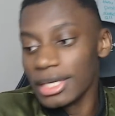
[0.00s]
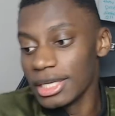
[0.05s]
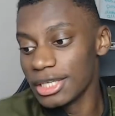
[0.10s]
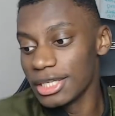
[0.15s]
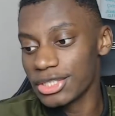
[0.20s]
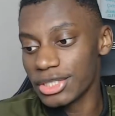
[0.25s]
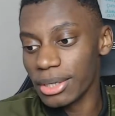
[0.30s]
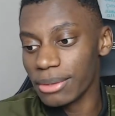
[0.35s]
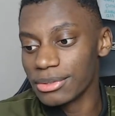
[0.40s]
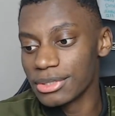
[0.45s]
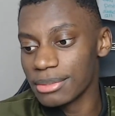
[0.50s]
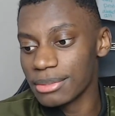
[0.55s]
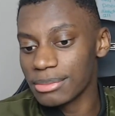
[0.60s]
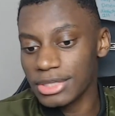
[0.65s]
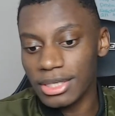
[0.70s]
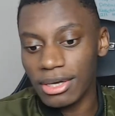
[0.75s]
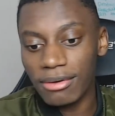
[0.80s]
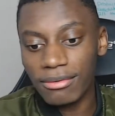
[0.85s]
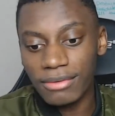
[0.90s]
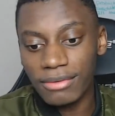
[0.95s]
He shows
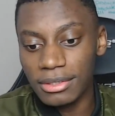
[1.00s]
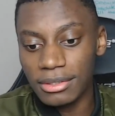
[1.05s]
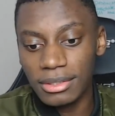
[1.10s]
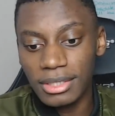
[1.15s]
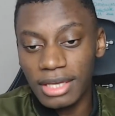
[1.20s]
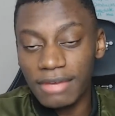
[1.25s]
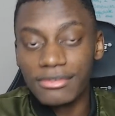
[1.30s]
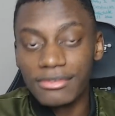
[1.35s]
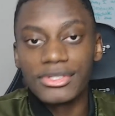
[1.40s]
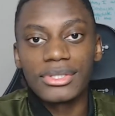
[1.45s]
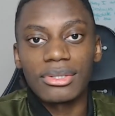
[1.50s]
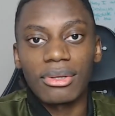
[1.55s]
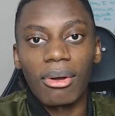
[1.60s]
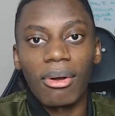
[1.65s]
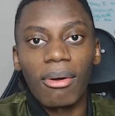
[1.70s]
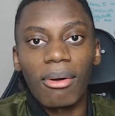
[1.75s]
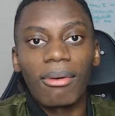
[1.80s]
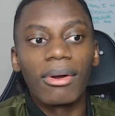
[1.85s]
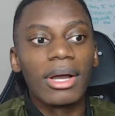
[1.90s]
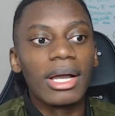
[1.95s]
himself. He gives his
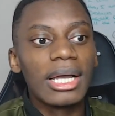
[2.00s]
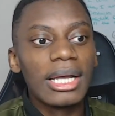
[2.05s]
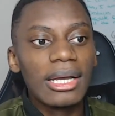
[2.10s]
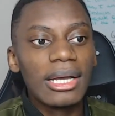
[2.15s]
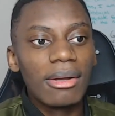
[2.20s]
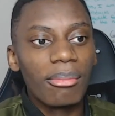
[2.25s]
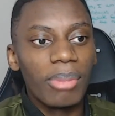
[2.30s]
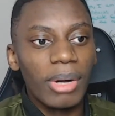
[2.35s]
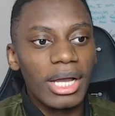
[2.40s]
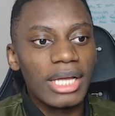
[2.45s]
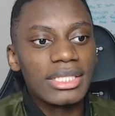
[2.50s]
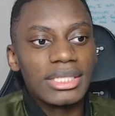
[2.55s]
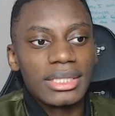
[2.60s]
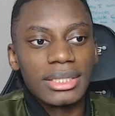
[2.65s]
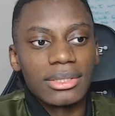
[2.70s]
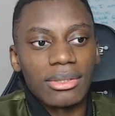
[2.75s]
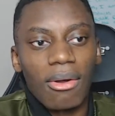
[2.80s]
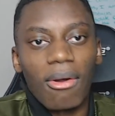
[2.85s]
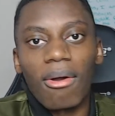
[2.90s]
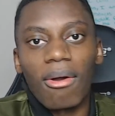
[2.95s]
all, but is
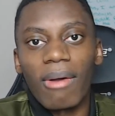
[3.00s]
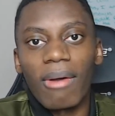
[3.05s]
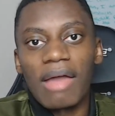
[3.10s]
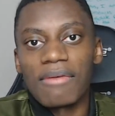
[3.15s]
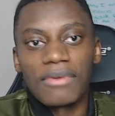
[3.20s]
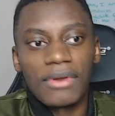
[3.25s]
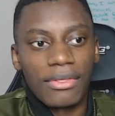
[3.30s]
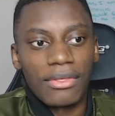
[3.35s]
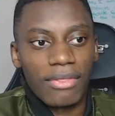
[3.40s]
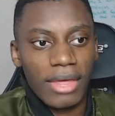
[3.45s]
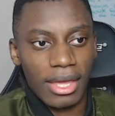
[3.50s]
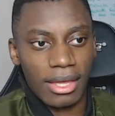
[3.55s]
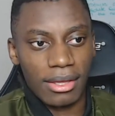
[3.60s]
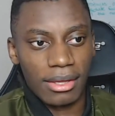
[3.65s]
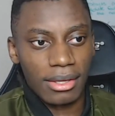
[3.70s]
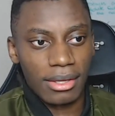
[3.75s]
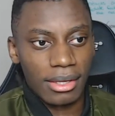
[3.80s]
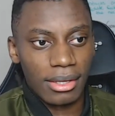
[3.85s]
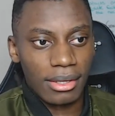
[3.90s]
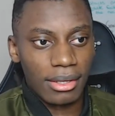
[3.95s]
his all everything?
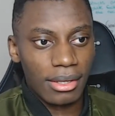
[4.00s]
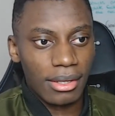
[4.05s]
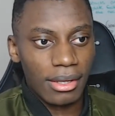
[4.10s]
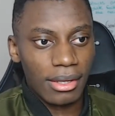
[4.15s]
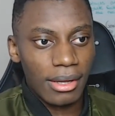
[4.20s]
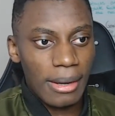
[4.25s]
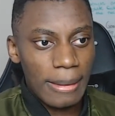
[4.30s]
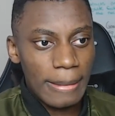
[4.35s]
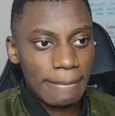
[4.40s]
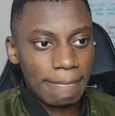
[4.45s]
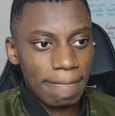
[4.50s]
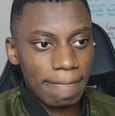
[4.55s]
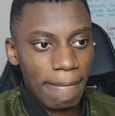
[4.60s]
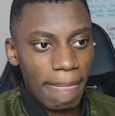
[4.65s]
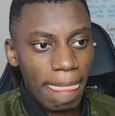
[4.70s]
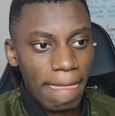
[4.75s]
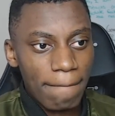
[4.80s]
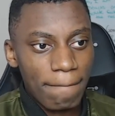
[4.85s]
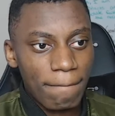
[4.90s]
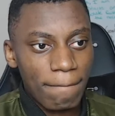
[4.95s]

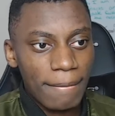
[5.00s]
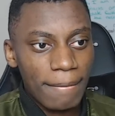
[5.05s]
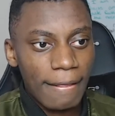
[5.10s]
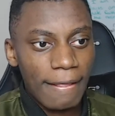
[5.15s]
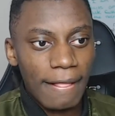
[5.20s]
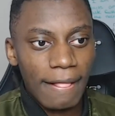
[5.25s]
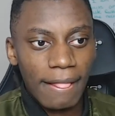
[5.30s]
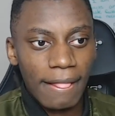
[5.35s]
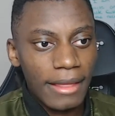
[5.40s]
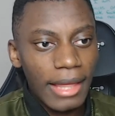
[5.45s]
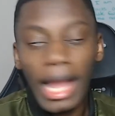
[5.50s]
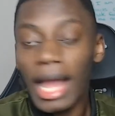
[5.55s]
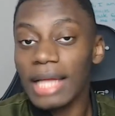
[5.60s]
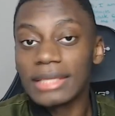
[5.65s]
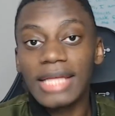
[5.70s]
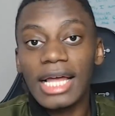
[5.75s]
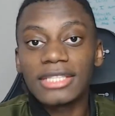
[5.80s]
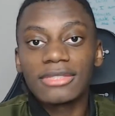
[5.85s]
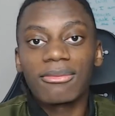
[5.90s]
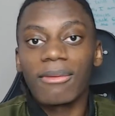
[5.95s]
Yeah,
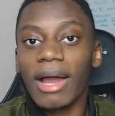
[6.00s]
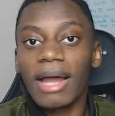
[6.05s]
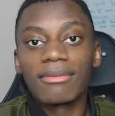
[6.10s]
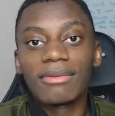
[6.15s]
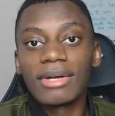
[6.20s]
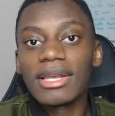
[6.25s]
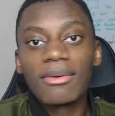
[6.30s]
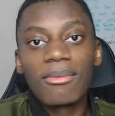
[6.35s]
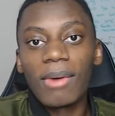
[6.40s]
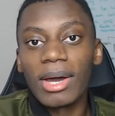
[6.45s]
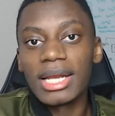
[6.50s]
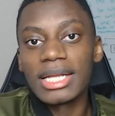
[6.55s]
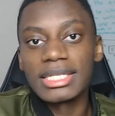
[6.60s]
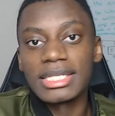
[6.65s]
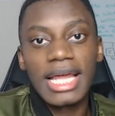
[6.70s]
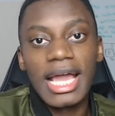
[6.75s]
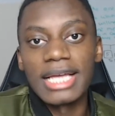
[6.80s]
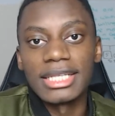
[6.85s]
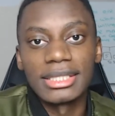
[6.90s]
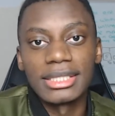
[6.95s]
that's why I really wanted
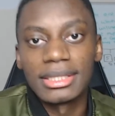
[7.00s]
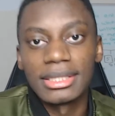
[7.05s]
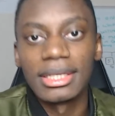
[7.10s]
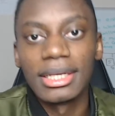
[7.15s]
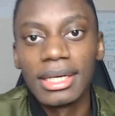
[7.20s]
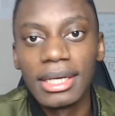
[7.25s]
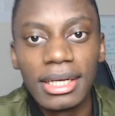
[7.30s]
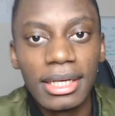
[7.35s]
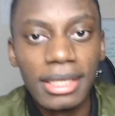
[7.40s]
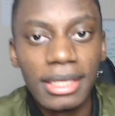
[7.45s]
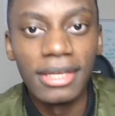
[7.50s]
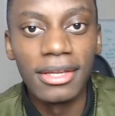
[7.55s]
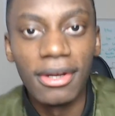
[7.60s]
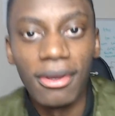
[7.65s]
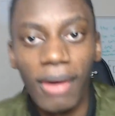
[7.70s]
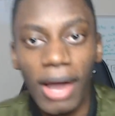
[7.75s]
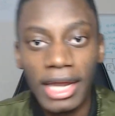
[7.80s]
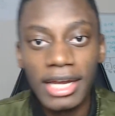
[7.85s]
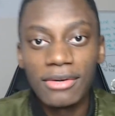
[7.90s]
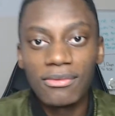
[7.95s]
Dest.
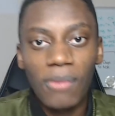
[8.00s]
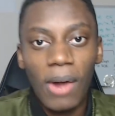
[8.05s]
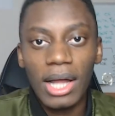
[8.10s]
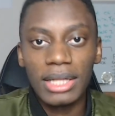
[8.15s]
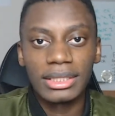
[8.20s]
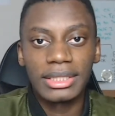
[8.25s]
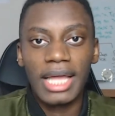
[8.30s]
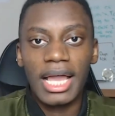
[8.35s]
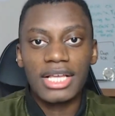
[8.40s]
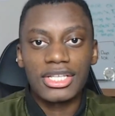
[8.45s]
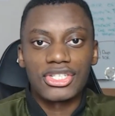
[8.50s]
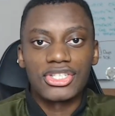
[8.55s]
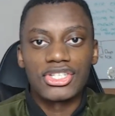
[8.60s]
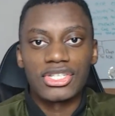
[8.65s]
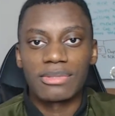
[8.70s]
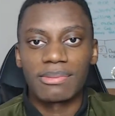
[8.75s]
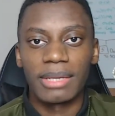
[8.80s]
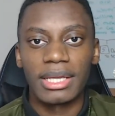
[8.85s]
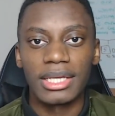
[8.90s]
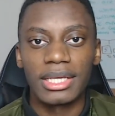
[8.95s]
I didn't want Dest
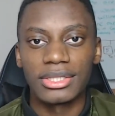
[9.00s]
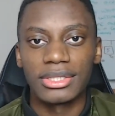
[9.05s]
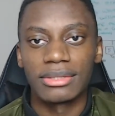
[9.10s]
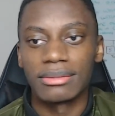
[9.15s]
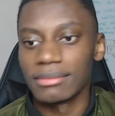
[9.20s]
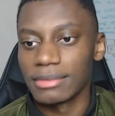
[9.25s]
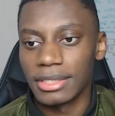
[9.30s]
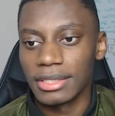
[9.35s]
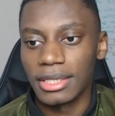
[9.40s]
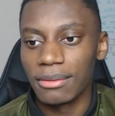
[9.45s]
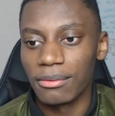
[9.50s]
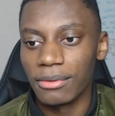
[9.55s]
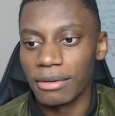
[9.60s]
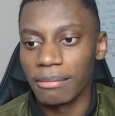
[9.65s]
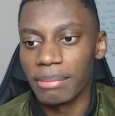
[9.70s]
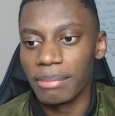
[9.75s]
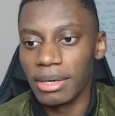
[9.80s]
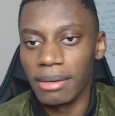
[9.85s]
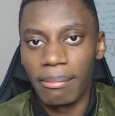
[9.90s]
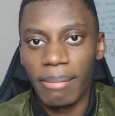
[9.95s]
just because he would
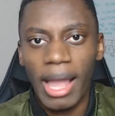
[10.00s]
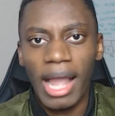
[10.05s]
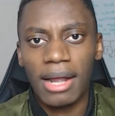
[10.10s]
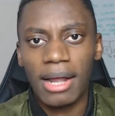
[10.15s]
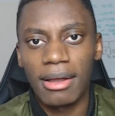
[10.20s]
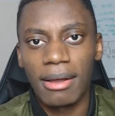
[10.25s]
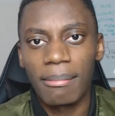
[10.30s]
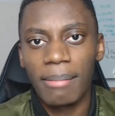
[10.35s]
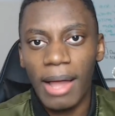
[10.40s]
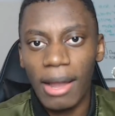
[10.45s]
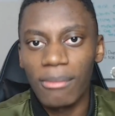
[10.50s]
have been a backup.